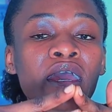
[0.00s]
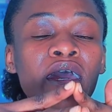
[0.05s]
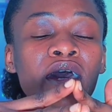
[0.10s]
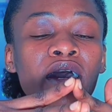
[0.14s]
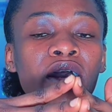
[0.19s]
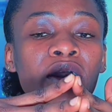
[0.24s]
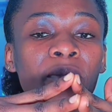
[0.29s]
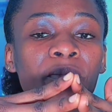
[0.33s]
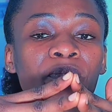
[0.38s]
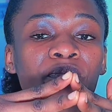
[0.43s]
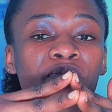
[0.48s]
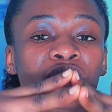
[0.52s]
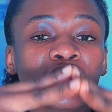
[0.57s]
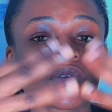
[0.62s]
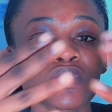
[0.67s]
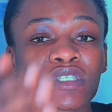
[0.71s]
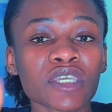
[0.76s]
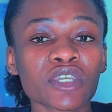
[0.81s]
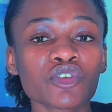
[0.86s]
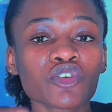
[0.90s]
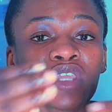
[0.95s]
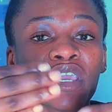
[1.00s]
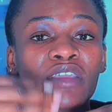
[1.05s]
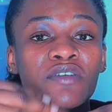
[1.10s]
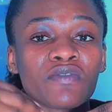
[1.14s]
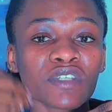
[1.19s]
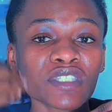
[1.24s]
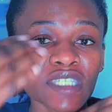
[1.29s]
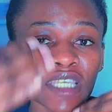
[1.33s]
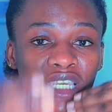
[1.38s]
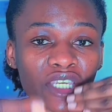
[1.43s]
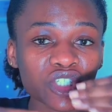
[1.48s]

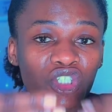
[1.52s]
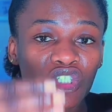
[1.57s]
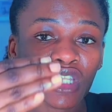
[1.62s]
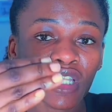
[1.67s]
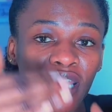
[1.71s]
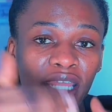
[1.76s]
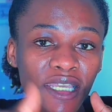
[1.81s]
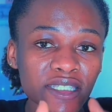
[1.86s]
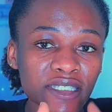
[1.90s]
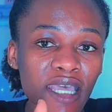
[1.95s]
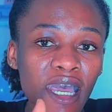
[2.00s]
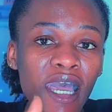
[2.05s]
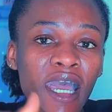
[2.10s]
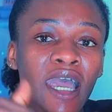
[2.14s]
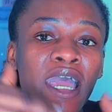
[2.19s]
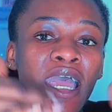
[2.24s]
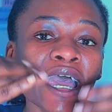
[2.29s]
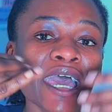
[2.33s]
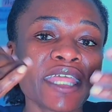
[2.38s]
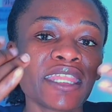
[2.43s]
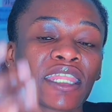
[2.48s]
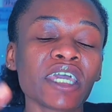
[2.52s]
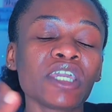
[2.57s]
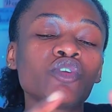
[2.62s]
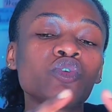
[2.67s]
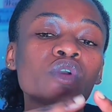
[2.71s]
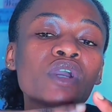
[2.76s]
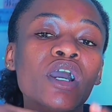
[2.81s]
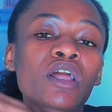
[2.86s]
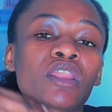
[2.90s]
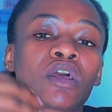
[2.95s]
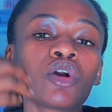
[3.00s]
invitation letter, and then you
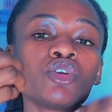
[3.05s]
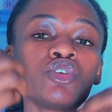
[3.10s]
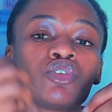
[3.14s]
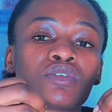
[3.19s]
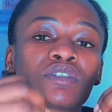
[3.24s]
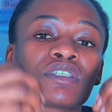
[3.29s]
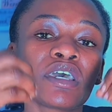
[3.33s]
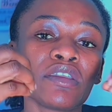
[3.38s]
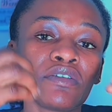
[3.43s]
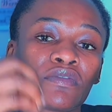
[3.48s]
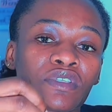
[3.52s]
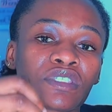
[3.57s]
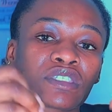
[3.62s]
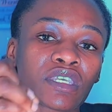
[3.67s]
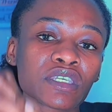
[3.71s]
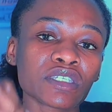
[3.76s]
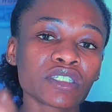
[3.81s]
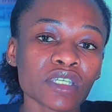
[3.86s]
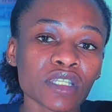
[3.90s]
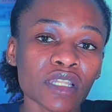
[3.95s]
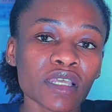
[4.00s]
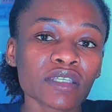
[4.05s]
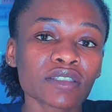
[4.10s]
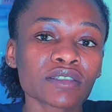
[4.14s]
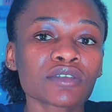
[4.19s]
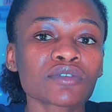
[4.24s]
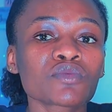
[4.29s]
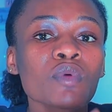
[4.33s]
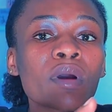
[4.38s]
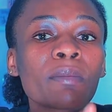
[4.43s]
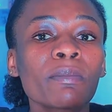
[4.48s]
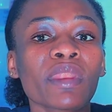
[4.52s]
can now use the invitation letter
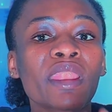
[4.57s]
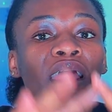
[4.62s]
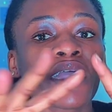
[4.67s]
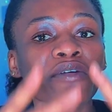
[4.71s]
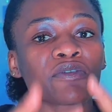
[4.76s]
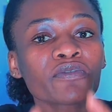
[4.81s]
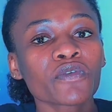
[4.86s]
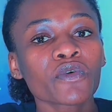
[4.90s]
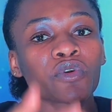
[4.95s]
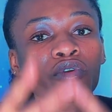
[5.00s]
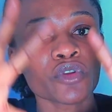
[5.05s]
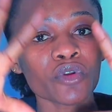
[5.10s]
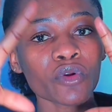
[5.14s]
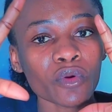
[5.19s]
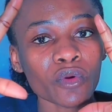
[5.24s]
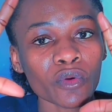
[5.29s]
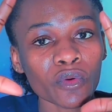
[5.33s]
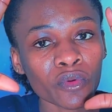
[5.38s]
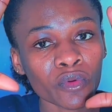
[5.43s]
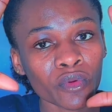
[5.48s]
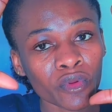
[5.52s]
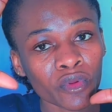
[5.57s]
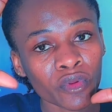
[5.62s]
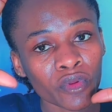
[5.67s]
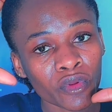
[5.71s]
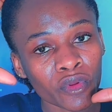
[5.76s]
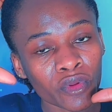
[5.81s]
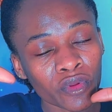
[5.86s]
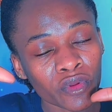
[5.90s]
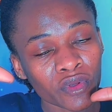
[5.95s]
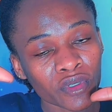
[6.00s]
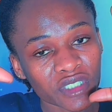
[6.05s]
to apply for your
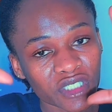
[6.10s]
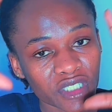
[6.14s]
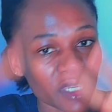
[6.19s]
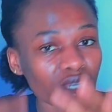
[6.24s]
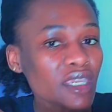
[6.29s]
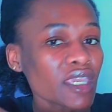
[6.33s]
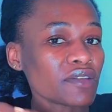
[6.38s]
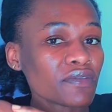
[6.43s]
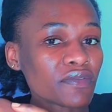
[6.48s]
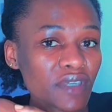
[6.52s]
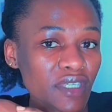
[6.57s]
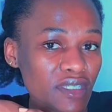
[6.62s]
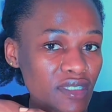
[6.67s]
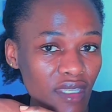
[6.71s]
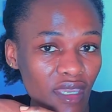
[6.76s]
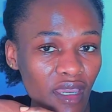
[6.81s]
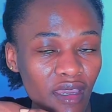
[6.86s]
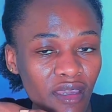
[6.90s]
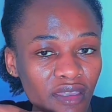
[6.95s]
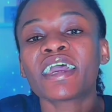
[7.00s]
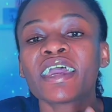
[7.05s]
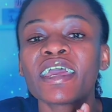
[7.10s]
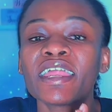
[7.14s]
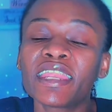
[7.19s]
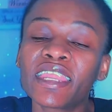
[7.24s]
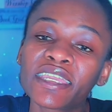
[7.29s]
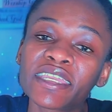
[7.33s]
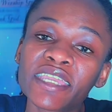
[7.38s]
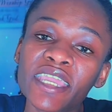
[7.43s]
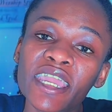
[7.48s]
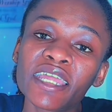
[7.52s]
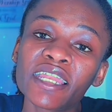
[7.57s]
Schengen visa. And
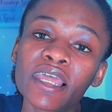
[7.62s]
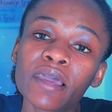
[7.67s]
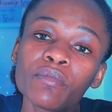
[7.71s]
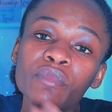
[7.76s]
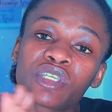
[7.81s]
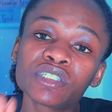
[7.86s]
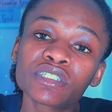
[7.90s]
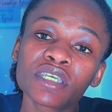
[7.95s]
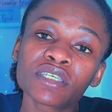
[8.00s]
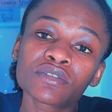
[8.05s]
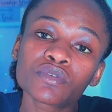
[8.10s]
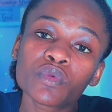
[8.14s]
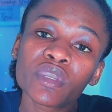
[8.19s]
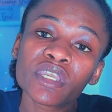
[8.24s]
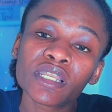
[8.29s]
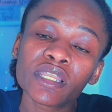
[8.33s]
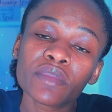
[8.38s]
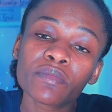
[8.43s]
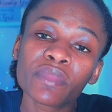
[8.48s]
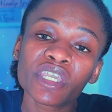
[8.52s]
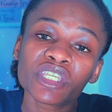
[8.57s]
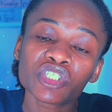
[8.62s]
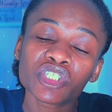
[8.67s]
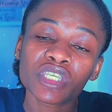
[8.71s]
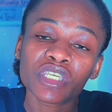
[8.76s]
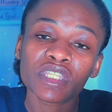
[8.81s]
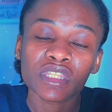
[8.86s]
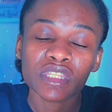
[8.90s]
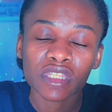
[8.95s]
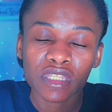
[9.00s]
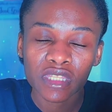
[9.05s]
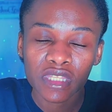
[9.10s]
again, let me just quickly
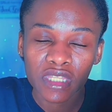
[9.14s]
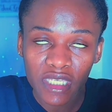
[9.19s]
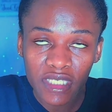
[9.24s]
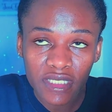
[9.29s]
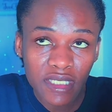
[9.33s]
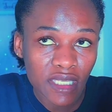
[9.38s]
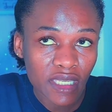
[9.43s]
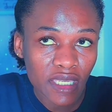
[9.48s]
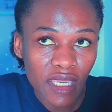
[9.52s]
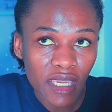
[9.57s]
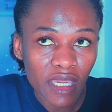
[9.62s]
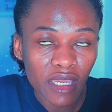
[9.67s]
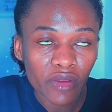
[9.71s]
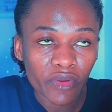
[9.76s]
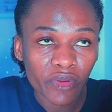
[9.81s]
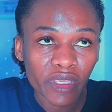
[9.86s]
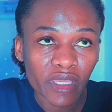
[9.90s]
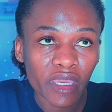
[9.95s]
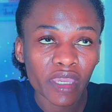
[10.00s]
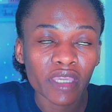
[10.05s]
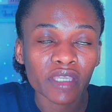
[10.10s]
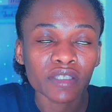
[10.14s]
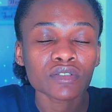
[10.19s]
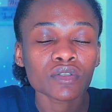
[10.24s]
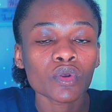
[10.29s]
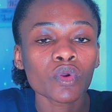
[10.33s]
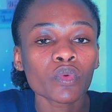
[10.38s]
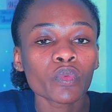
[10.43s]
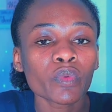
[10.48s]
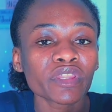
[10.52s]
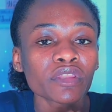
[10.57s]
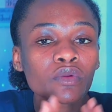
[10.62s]
mention this here. Okay,
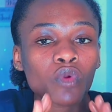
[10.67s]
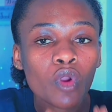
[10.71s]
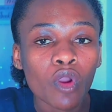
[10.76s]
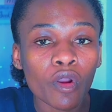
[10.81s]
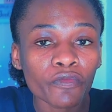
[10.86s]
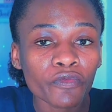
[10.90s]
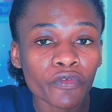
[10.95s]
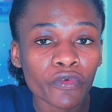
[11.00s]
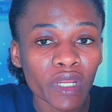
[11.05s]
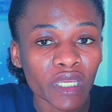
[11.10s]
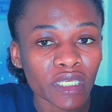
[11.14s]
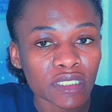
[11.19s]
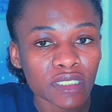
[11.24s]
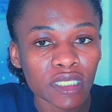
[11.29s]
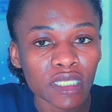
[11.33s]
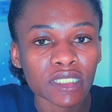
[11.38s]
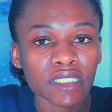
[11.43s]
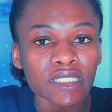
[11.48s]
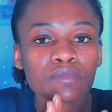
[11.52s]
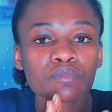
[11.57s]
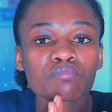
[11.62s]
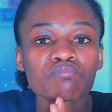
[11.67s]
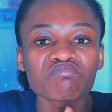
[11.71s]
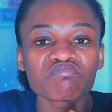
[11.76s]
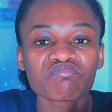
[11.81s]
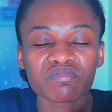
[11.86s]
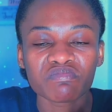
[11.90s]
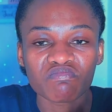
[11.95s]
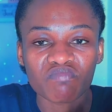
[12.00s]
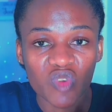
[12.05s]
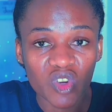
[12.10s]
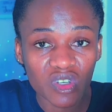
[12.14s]
so with the conferences,
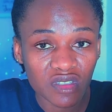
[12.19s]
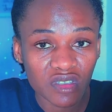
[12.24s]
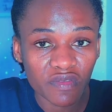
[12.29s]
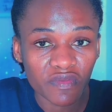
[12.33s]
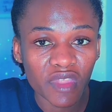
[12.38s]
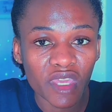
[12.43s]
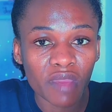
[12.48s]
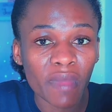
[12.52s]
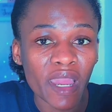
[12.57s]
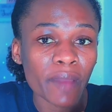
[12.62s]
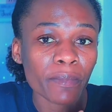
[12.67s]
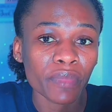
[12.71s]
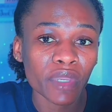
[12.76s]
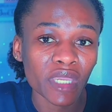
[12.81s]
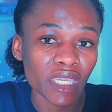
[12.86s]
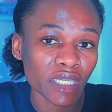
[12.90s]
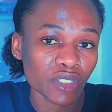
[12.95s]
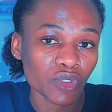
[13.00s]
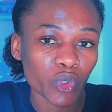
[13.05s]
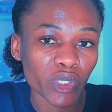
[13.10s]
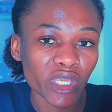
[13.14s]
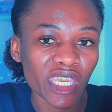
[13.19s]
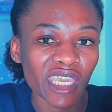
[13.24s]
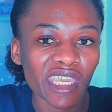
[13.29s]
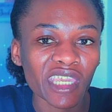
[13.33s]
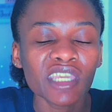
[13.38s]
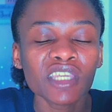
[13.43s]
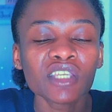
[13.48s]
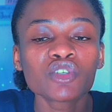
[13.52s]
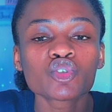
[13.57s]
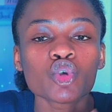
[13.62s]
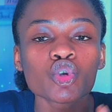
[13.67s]
most of them are paid. Okay,
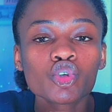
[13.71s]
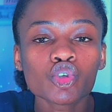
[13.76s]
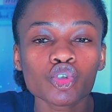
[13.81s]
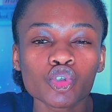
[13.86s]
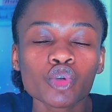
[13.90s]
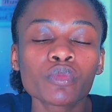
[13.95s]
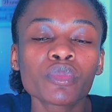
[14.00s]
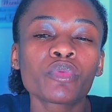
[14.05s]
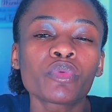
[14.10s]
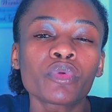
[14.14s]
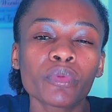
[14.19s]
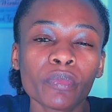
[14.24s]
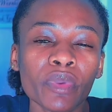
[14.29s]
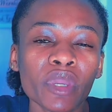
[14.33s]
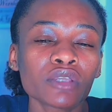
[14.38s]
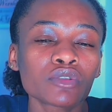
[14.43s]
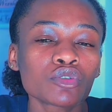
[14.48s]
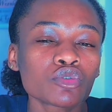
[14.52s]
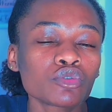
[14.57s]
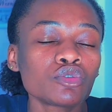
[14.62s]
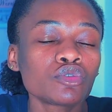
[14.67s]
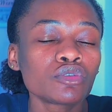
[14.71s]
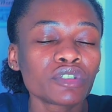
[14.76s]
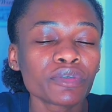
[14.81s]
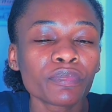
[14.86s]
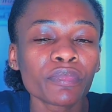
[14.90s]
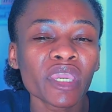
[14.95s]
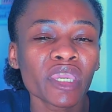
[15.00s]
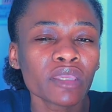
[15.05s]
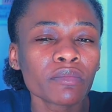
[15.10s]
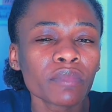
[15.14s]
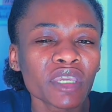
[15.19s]
so you should be prepared to do the
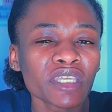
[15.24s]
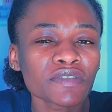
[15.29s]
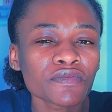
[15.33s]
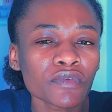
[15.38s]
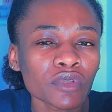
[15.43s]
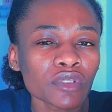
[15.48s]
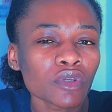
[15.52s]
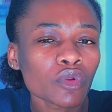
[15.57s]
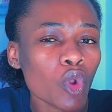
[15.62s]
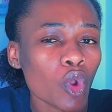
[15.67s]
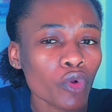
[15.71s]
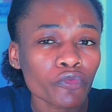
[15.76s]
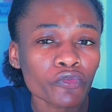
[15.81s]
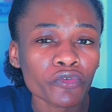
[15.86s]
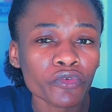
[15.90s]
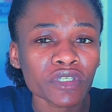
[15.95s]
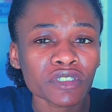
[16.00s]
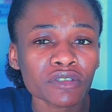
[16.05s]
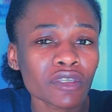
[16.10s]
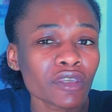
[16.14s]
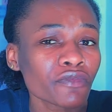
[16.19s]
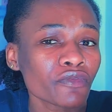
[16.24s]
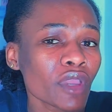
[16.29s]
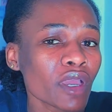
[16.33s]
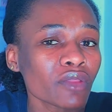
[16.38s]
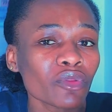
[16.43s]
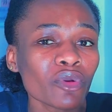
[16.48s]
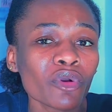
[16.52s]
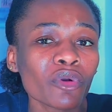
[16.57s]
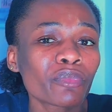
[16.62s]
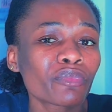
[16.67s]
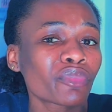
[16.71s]
payment for the conference. If you are
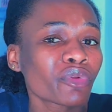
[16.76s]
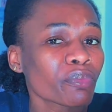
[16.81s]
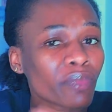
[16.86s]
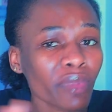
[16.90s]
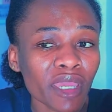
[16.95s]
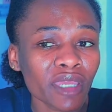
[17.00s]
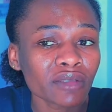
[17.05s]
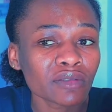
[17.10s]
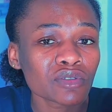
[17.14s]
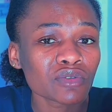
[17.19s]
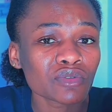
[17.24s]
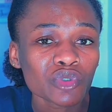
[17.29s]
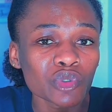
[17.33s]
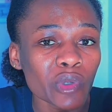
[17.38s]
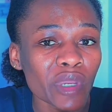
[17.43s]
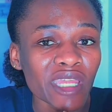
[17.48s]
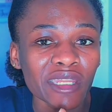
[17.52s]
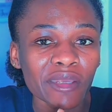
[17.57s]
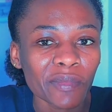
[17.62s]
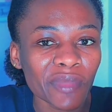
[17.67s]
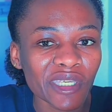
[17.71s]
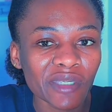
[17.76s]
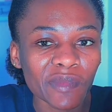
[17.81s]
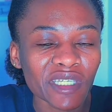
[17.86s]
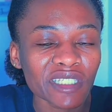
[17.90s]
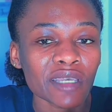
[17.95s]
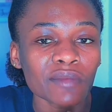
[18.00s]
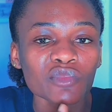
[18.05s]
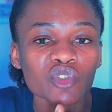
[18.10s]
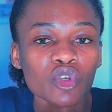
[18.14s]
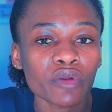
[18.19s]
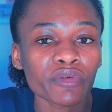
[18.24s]
not prepared to do any payments,
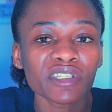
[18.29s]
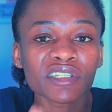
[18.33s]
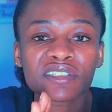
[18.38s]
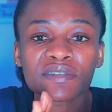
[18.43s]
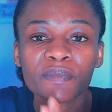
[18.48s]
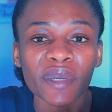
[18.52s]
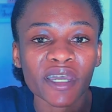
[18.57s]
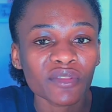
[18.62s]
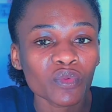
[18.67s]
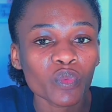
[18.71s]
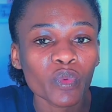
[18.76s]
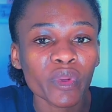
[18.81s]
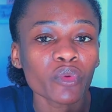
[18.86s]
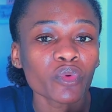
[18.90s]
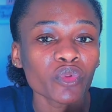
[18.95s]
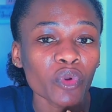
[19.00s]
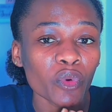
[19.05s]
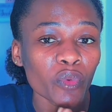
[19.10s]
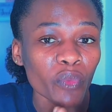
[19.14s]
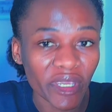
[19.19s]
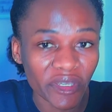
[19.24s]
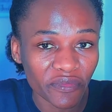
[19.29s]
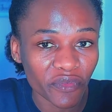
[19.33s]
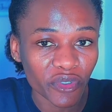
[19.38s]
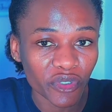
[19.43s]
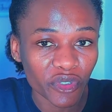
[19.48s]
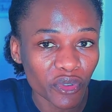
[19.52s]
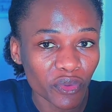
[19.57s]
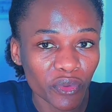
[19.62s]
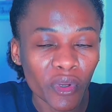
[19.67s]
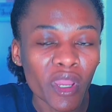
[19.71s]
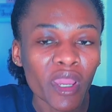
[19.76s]
I'm sorry, this pathway will not work for
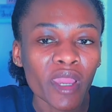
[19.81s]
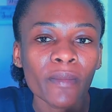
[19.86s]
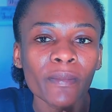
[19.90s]
you.